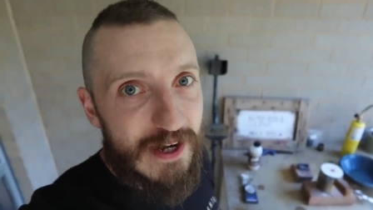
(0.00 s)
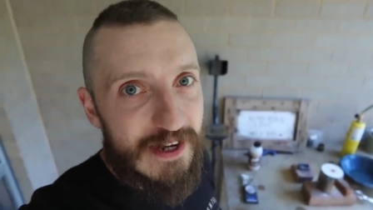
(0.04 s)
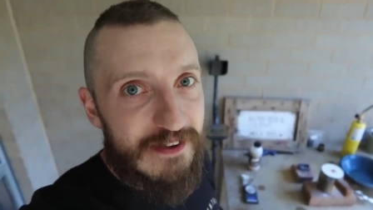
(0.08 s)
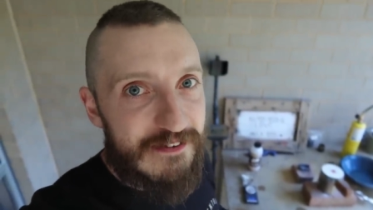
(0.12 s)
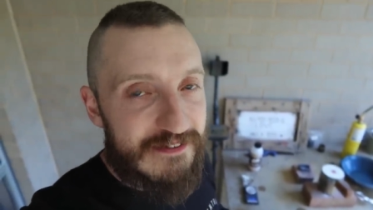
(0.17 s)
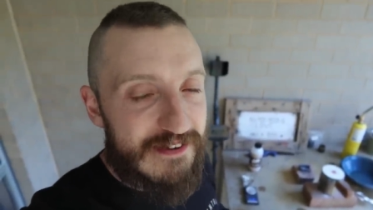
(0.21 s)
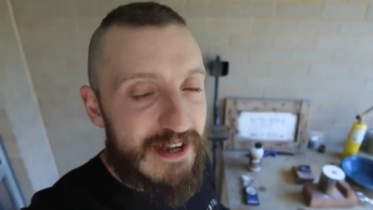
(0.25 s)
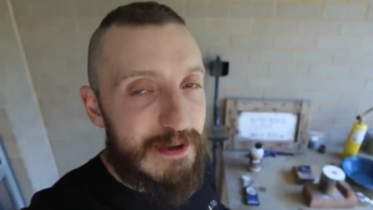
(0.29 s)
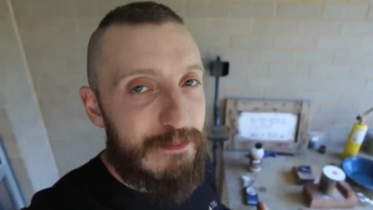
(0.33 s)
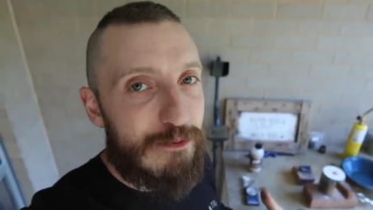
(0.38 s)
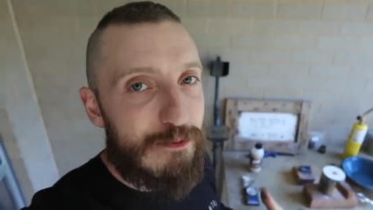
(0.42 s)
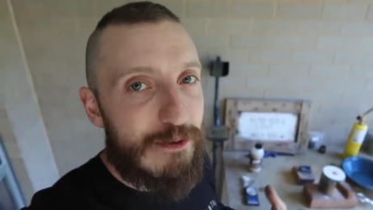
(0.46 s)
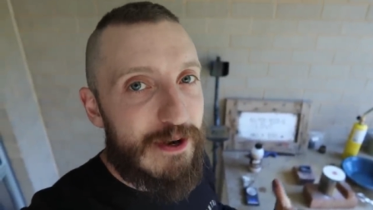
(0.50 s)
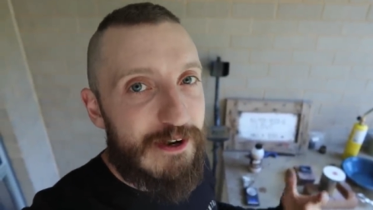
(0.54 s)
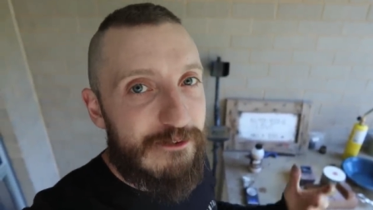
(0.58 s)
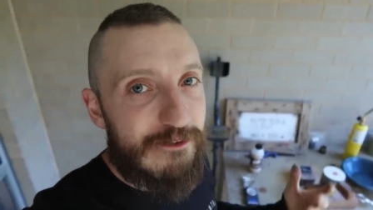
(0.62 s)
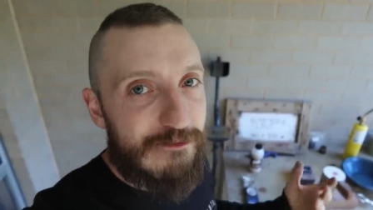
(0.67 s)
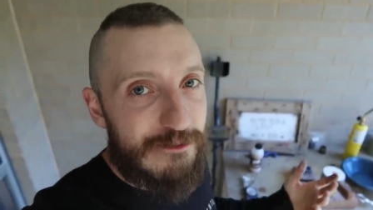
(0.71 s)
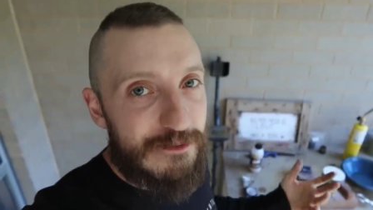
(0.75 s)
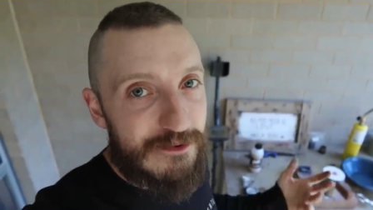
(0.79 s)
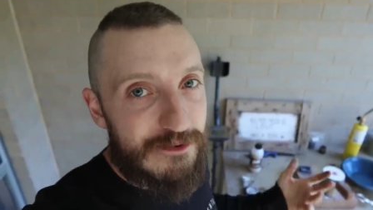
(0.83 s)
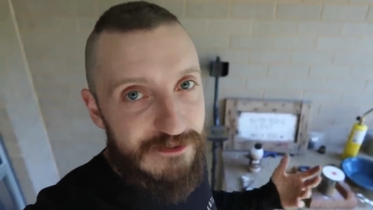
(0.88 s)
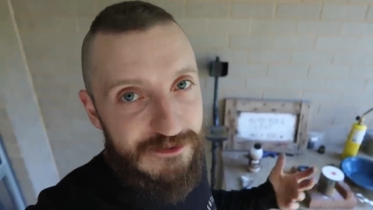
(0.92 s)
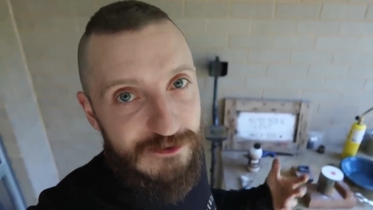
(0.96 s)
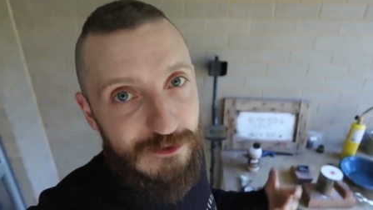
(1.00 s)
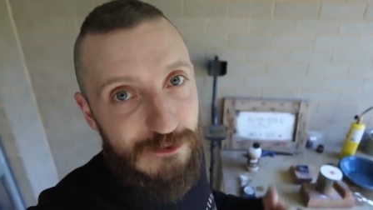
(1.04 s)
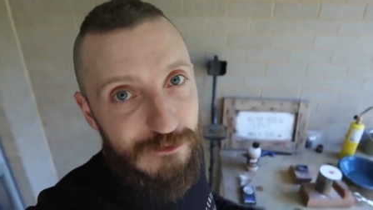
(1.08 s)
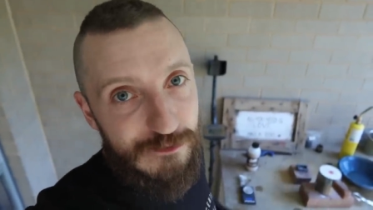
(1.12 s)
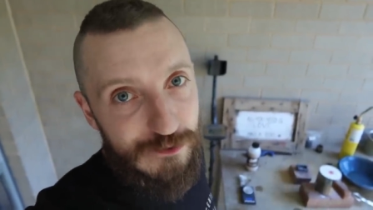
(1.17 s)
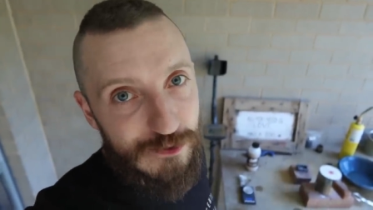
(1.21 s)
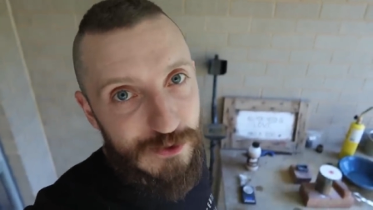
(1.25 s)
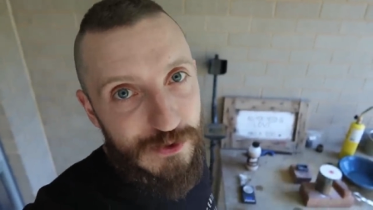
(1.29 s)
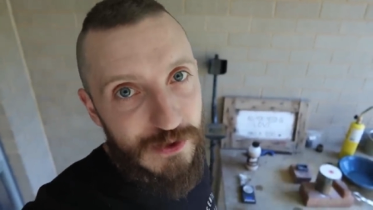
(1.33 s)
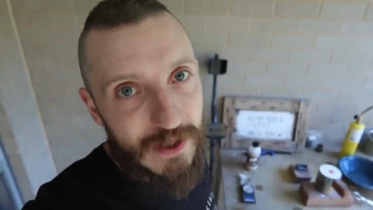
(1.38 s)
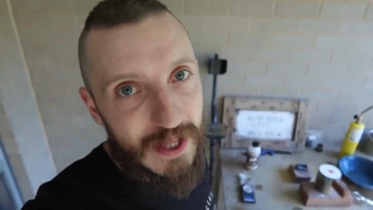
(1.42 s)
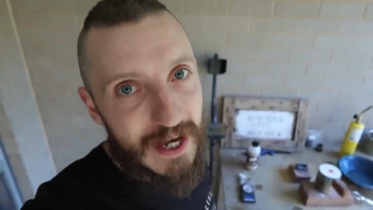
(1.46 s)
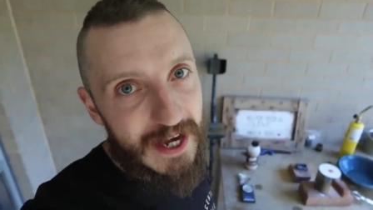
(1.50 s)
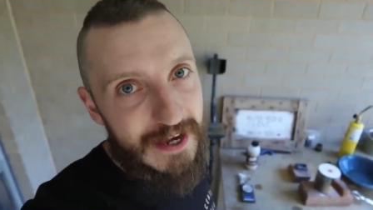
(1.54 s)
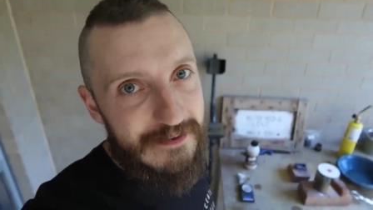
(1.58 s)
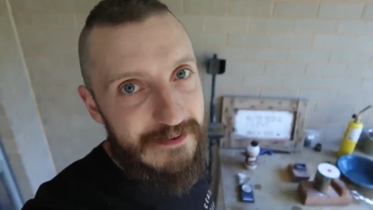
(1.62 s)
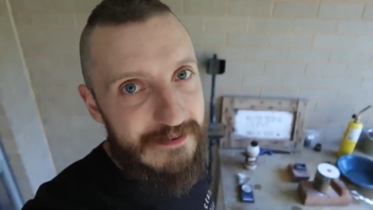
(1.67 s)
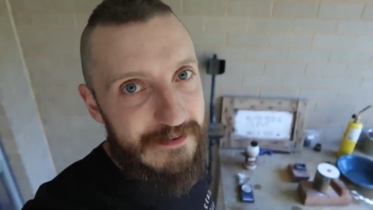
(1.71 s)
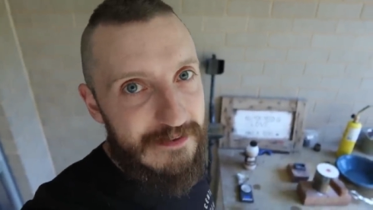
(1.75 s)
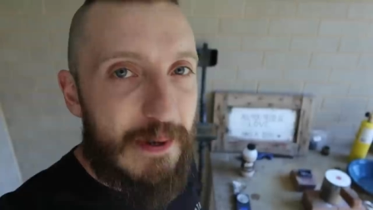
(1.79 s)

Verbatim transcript: and separate it from the silver and lead.